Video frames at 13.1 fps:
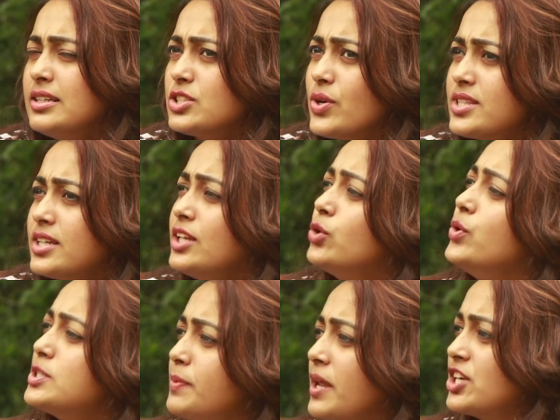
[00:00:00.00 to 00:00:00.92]
so I said then
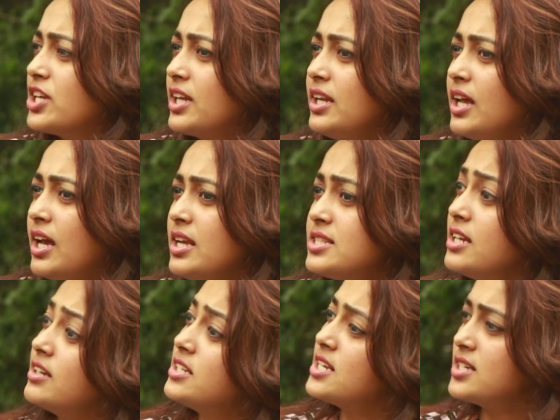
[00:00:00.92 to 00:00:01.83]
who is playing Shakila he
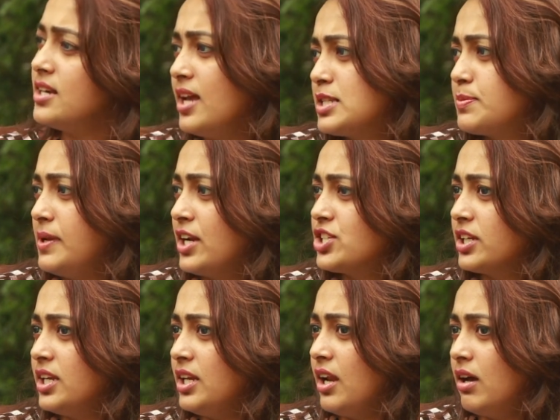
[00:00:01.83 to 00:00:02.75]
said Richa Chadha is playing
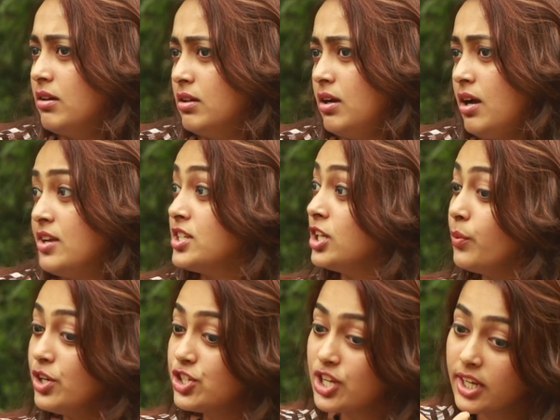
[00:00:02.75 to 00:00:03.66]
Shakila I said
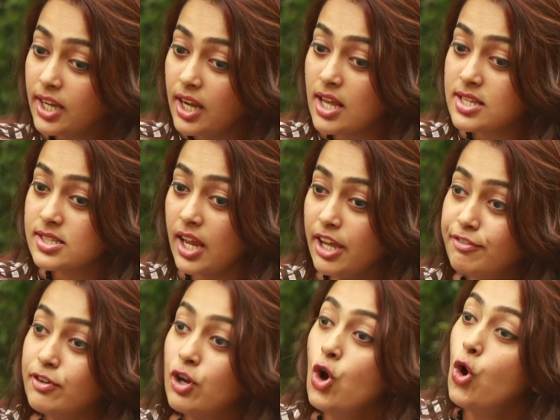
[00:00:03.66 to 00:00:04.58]
now in Shakila's
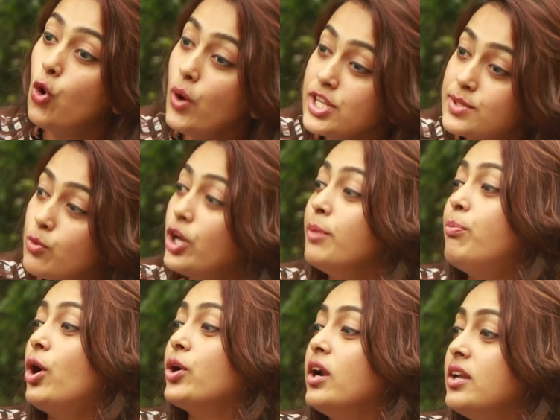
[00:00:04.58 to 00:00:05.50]
life who is more
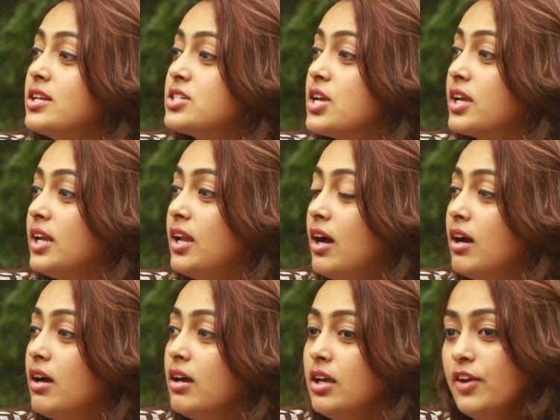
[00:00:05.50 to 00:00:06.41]
important than Shakila
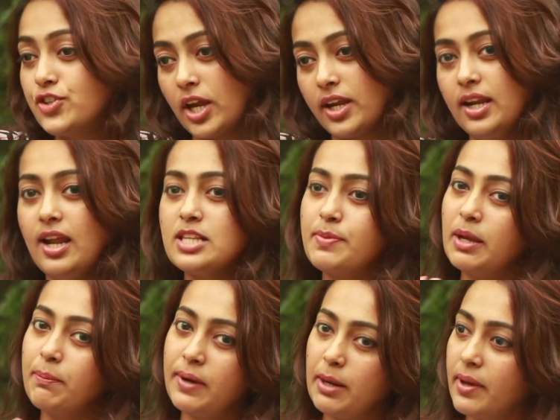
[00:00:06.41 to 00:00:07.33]
if Shakila is
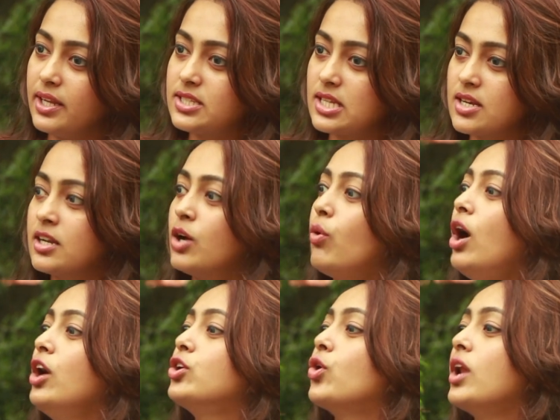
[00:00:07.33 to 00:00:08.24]
being played by Richa Chadha
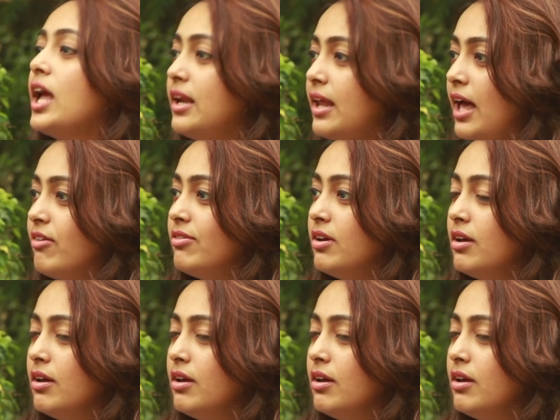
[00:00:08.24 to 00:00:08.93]
what role I'll have